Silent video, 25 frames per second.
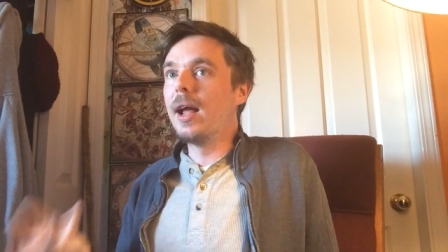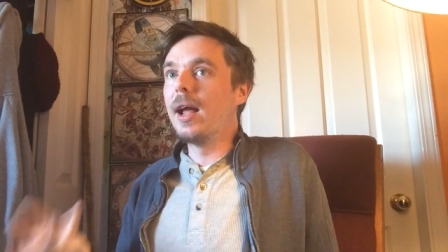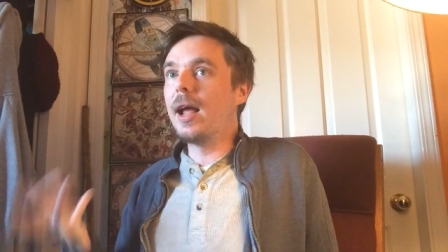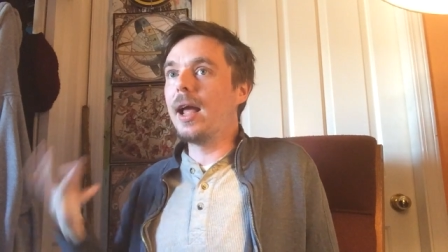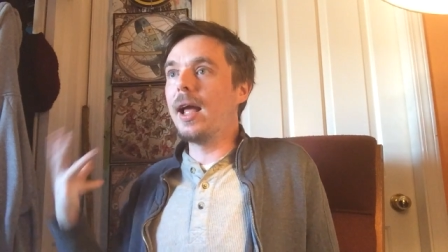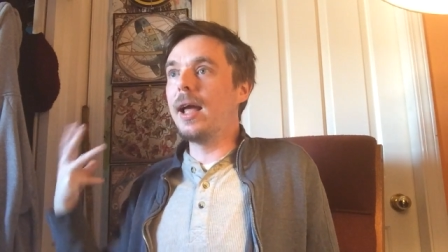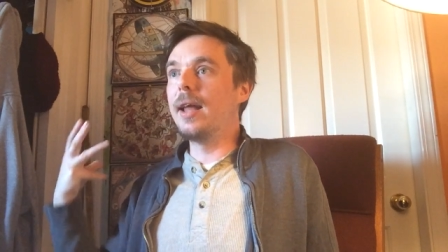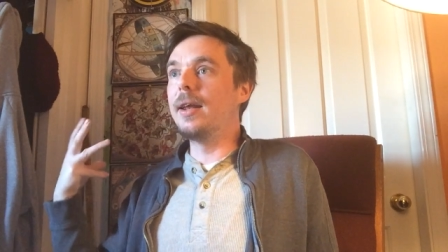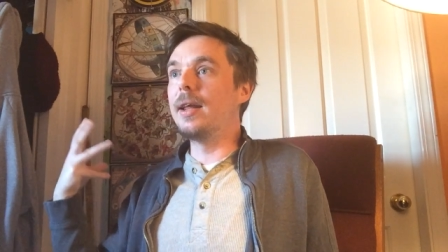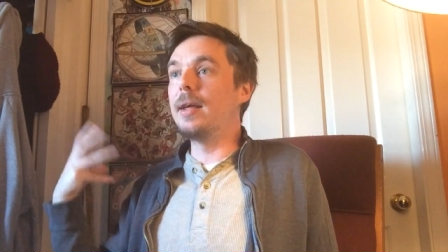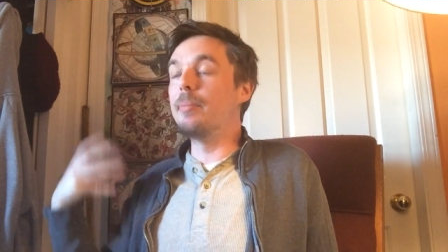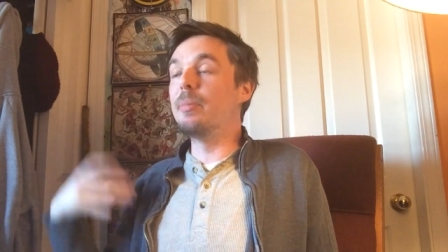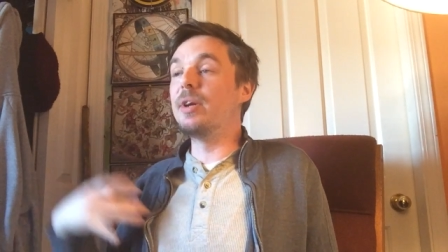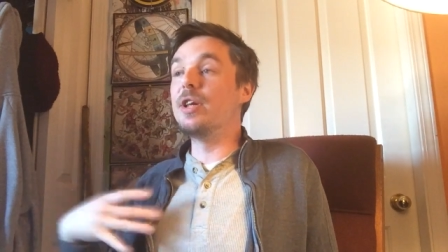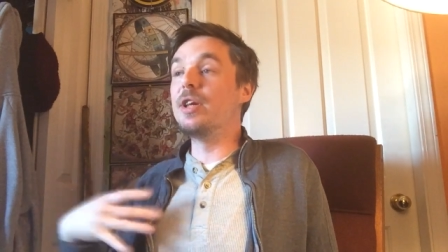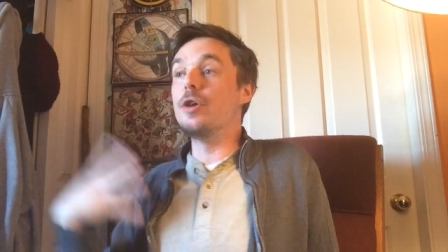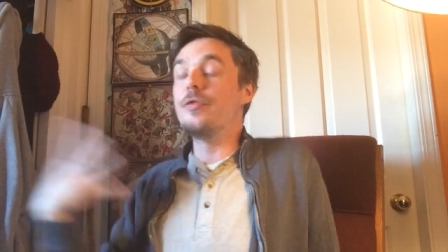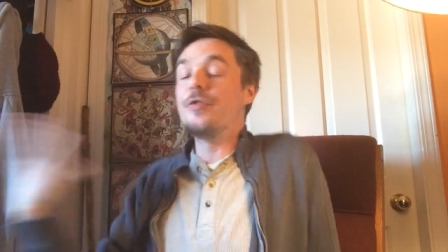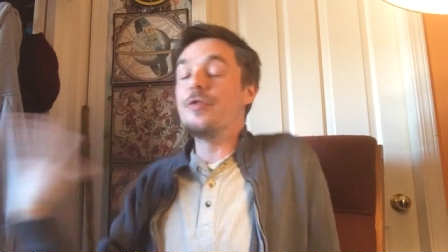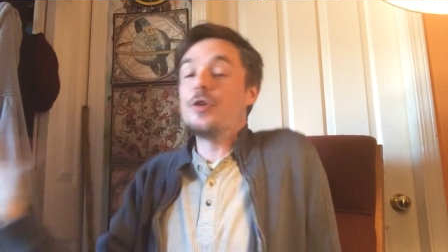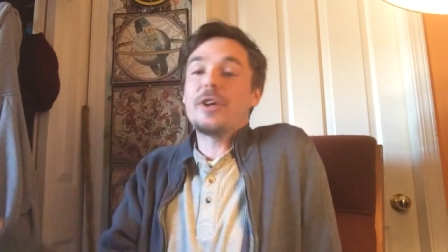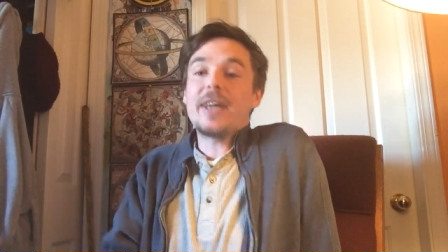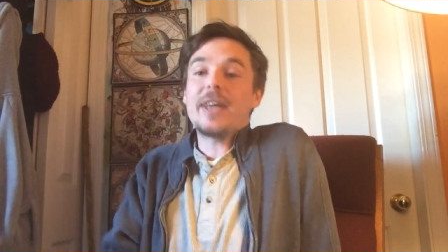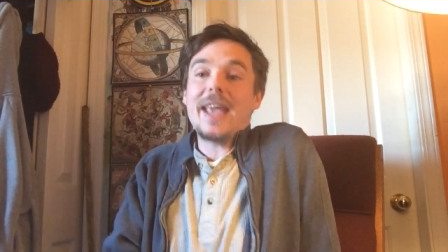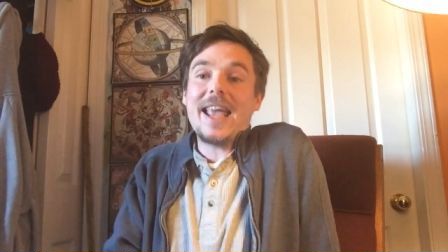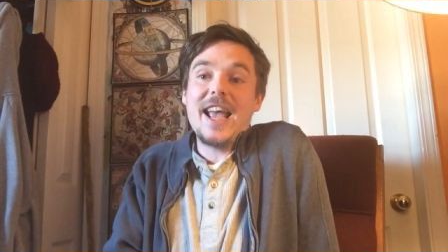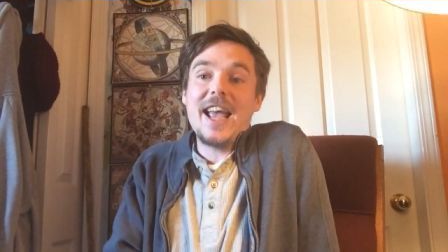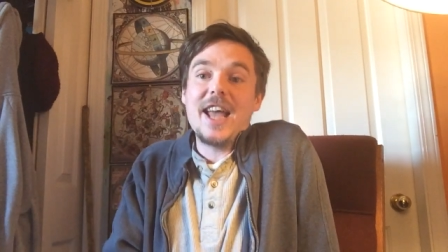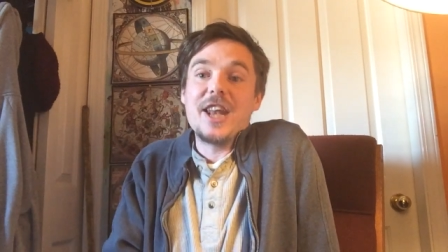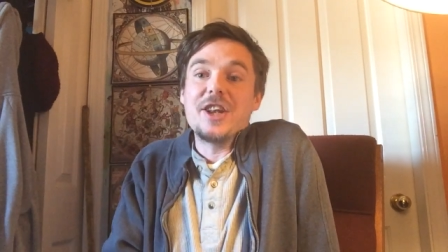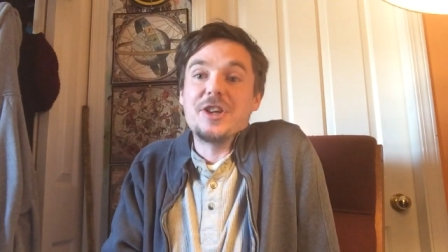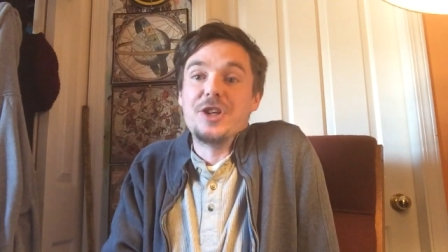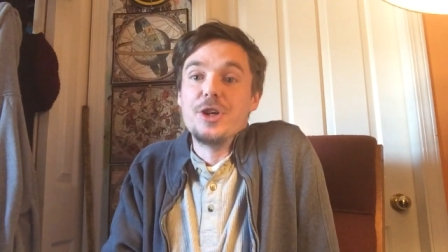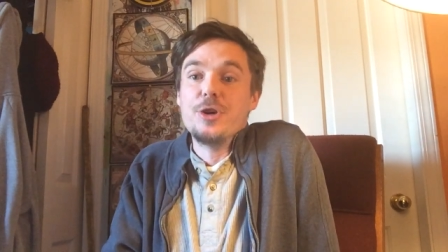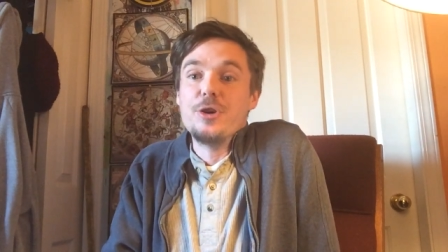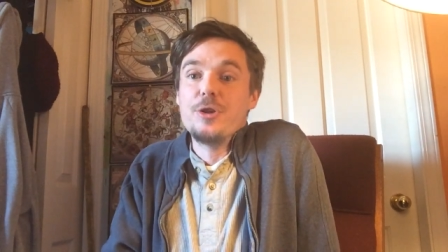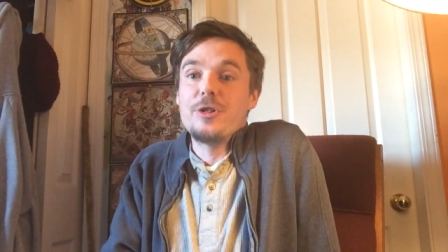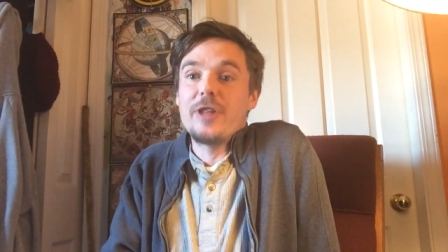and but if you
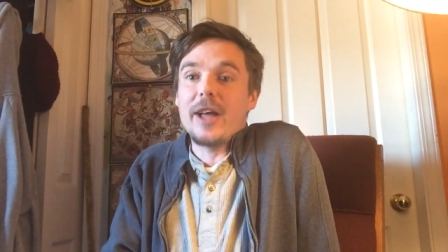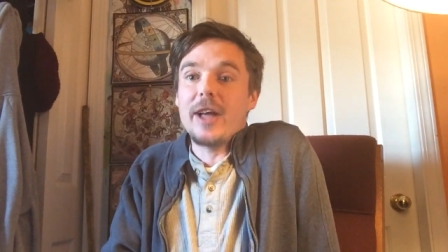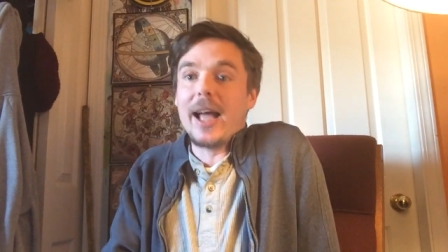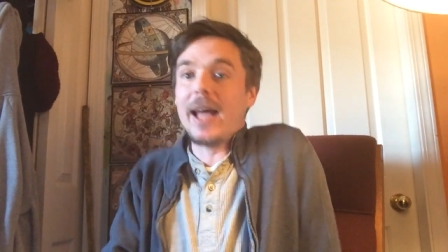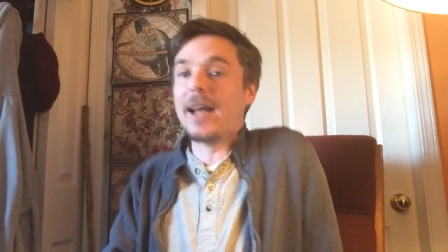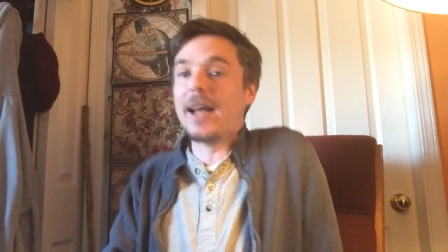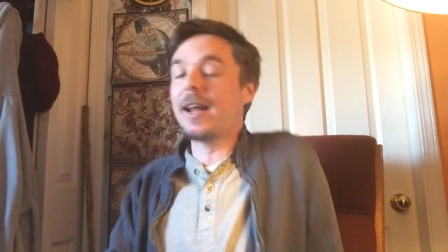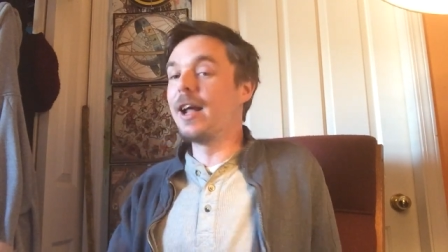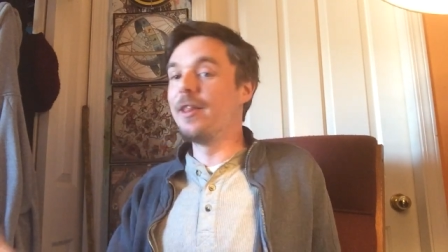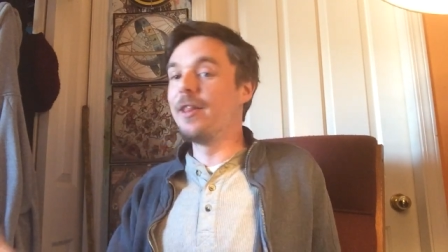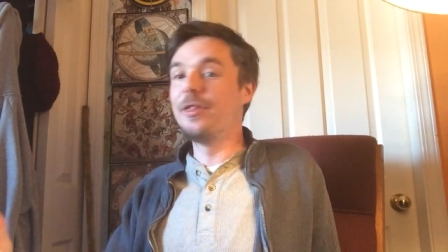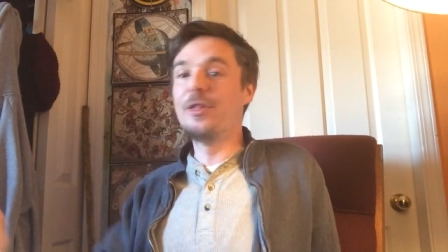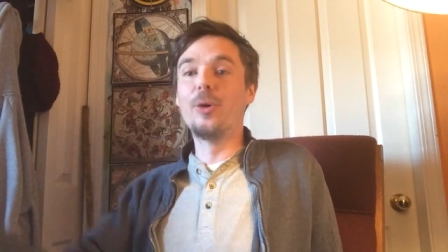can't do that